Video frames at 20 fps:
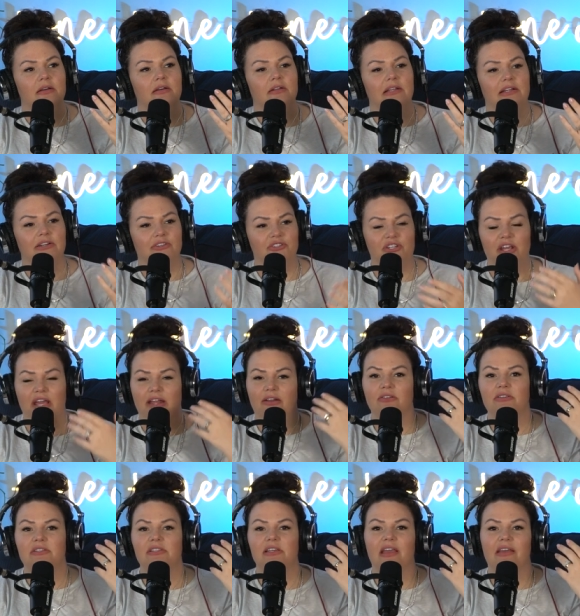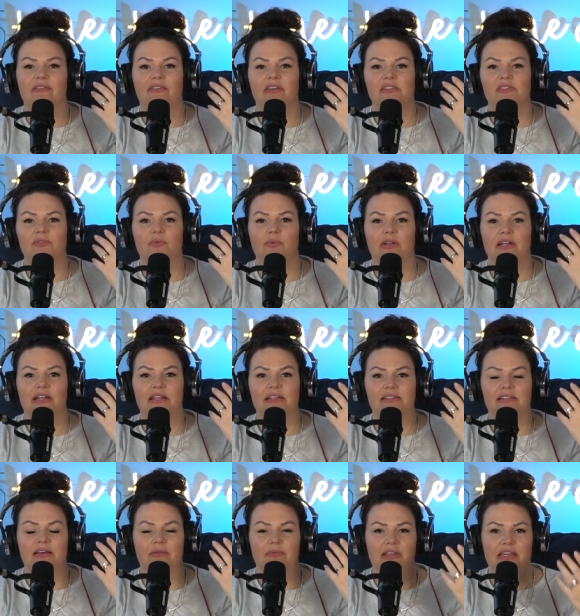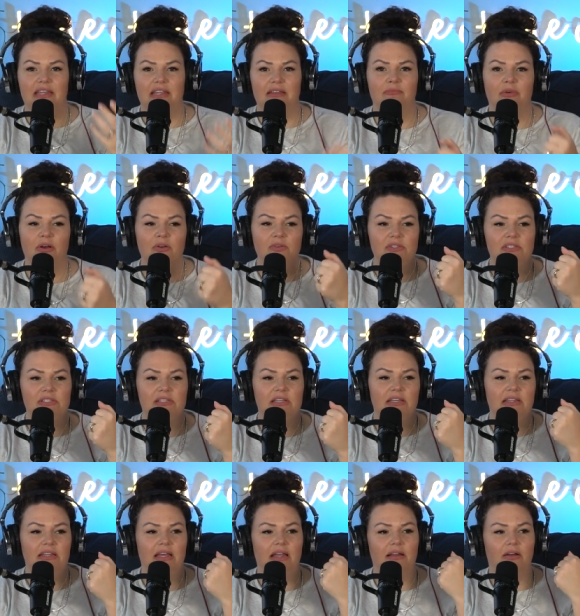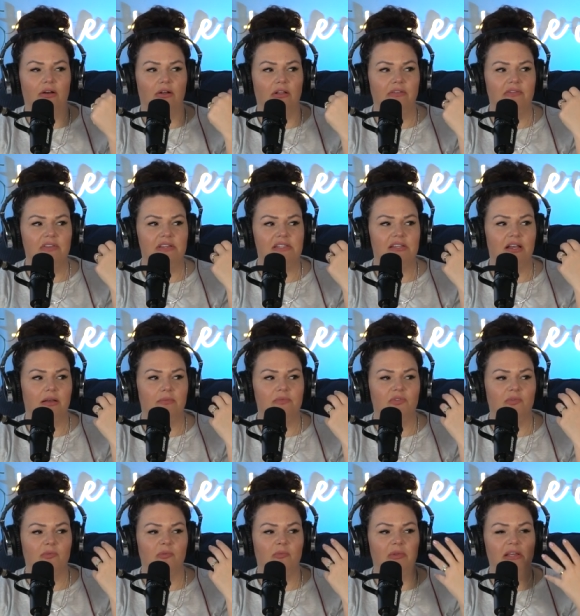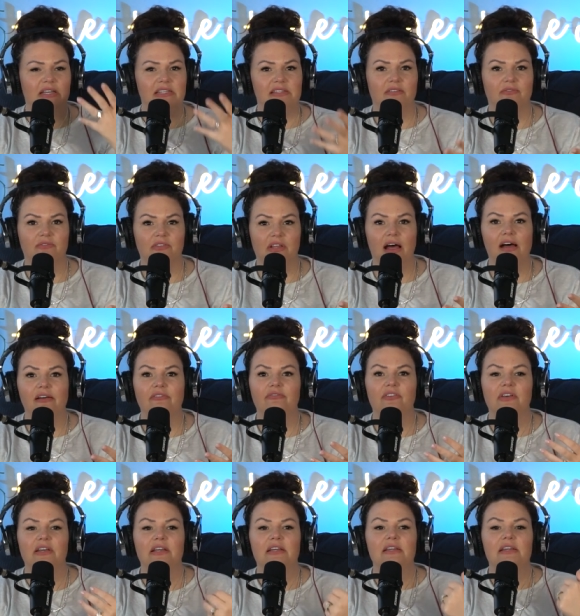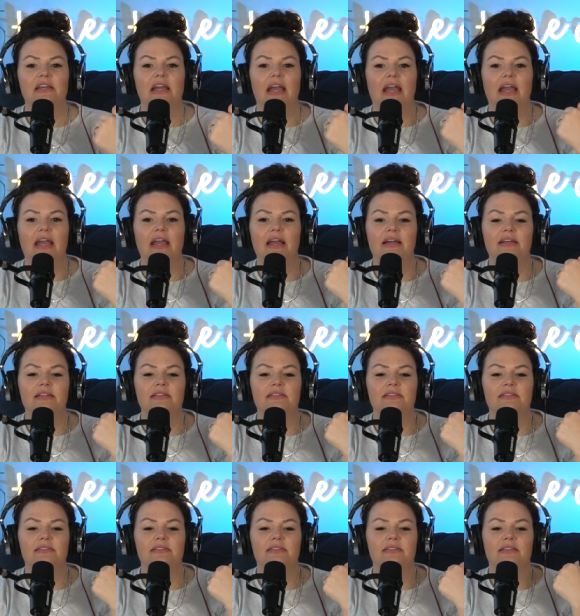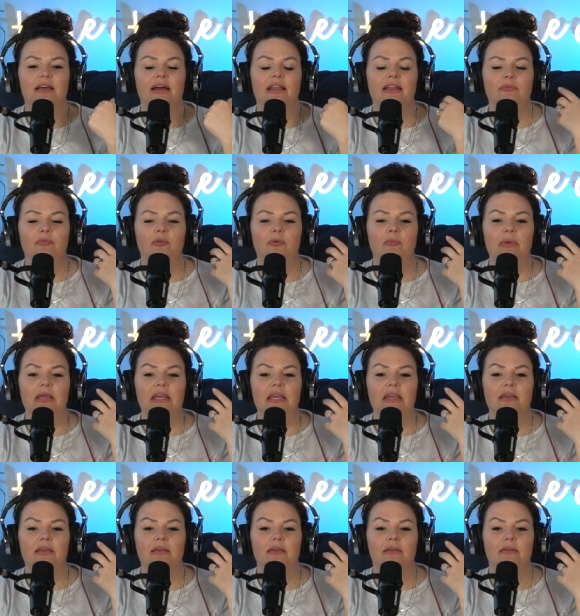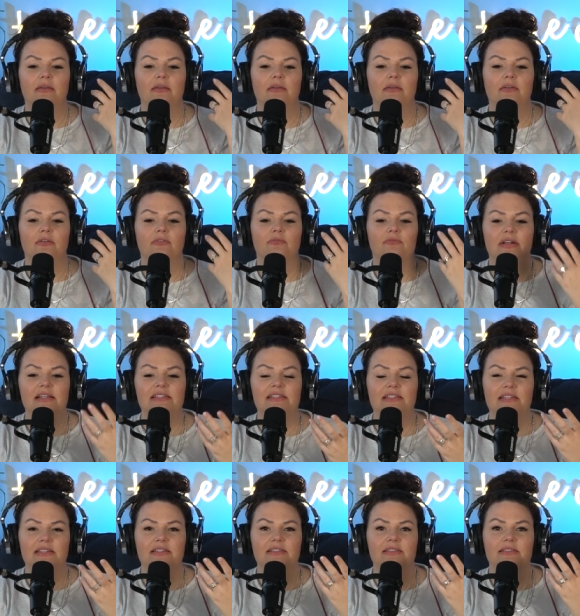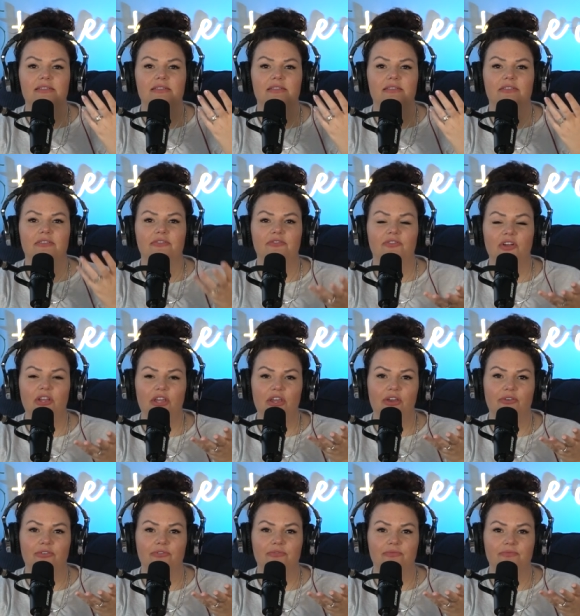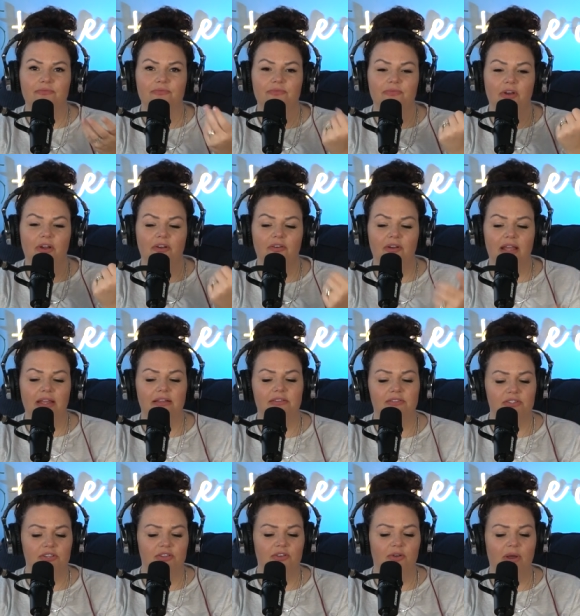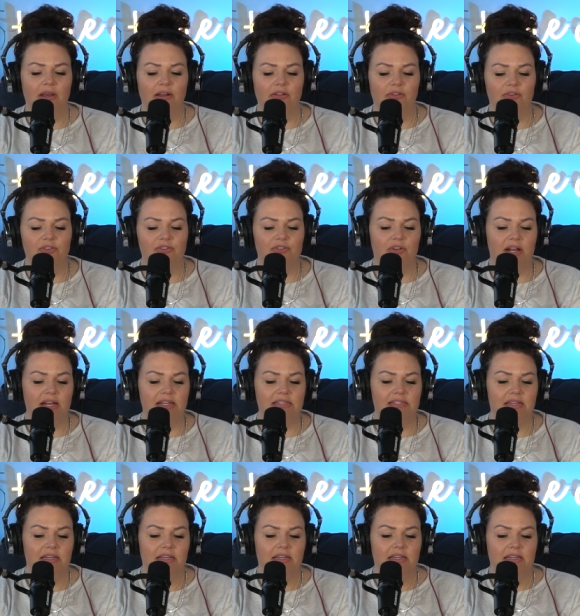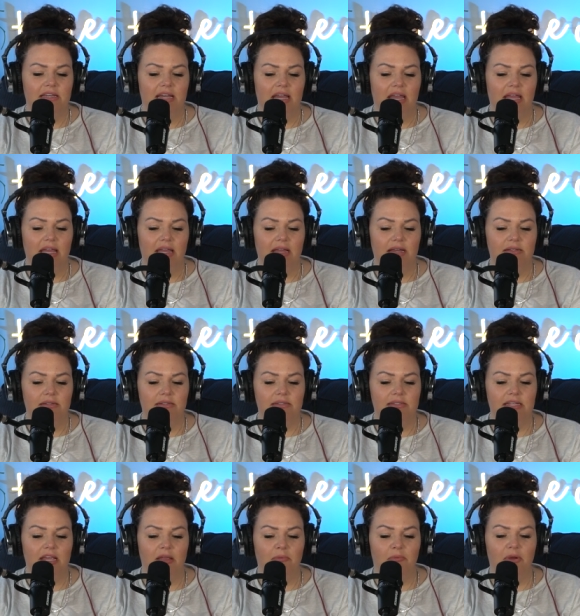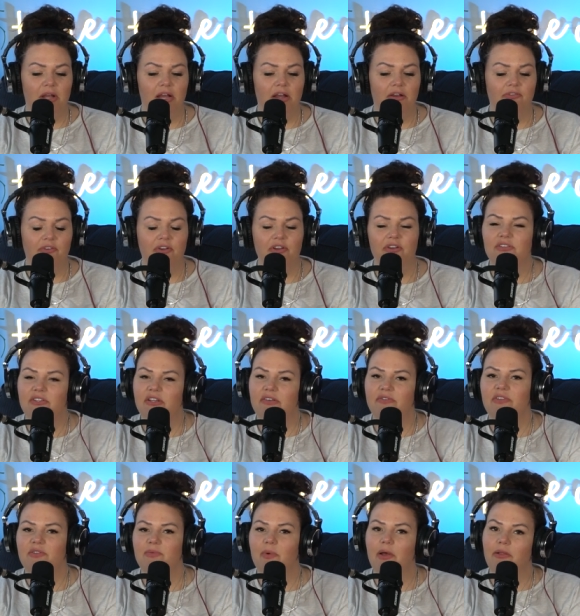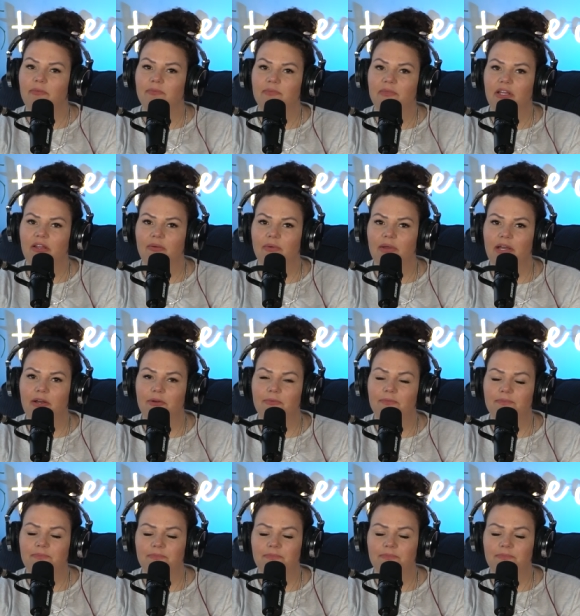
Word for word: clear channel to give us what it is that we need most, and that all of this comes from a place of love and that it will be resonant for you. All right. So you can go ahead and close your eyes and say a prayer for yourself as well. Here we go.